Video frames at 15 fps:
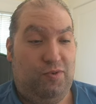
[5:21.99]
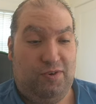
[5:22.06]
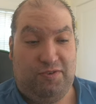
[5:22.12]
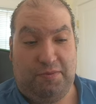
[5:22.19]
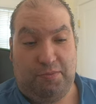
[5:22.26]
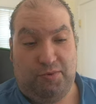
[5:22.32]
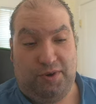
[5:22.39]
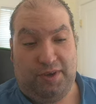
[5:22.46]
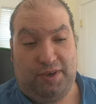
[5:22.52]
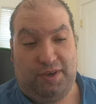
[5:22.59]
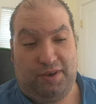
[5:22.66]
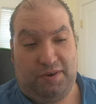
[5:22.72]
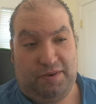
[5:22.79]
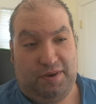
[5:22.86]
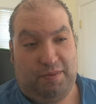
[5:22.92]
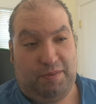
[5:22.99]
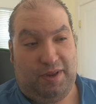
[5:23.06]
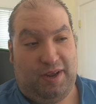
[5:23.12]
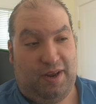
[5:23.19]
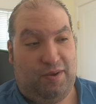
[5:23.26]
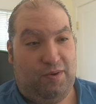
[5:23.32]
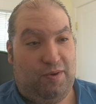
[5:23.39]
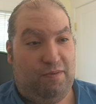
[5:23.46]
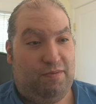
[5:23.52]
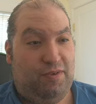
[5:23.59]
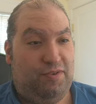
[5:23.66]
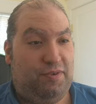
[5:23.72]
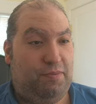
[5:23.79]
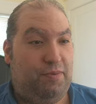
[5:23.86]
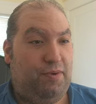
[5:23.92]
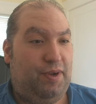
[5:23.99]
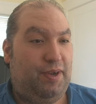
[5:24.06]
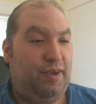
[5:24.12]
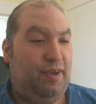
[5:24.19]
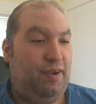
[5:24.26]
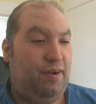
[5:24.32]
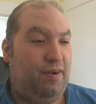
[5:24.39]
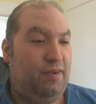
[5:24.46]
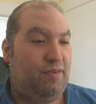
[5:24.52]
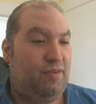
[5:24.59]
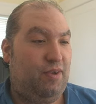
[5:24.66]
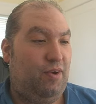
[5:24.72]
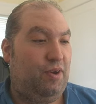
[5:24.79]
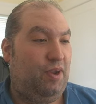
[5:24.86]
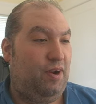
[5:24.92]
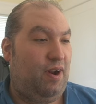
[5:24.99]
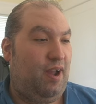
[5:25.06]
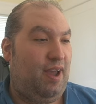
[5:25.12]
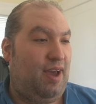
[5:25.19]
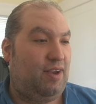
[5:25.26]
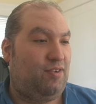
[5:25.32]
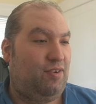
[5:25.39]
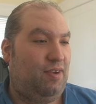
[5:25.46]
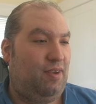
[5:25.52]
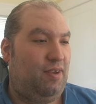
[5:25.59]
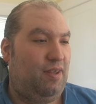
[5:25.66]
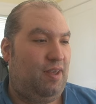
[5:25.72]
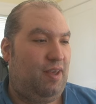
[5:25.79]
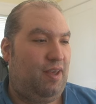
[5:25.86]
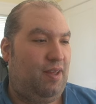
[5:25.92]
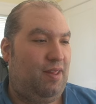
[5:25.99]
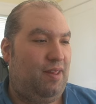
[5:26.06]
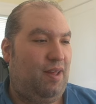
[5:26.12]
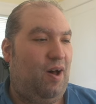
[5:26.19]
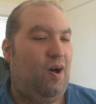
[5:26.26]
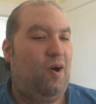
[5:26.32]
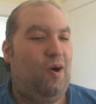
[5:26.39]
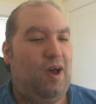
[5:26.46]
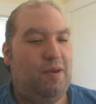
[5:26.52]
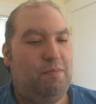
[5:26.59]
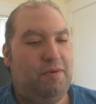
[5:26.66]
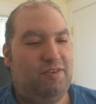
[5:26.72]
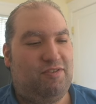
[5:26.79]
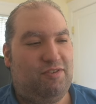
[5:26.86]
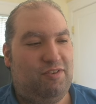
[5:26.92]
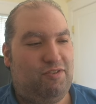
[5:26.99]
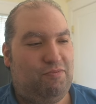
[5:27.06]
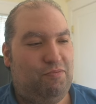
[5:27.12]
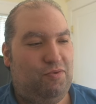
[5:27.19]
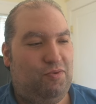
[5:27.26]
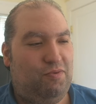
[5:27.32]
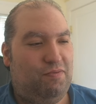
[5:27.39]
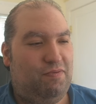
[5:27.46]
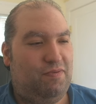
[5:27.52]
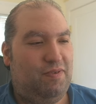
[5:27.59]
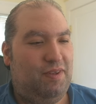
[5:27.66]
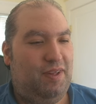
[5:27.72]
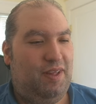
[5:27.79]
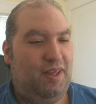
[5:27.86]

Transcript: Where's the break here? I mean, I don't know if there's a break here. So here I actually, I missed this move.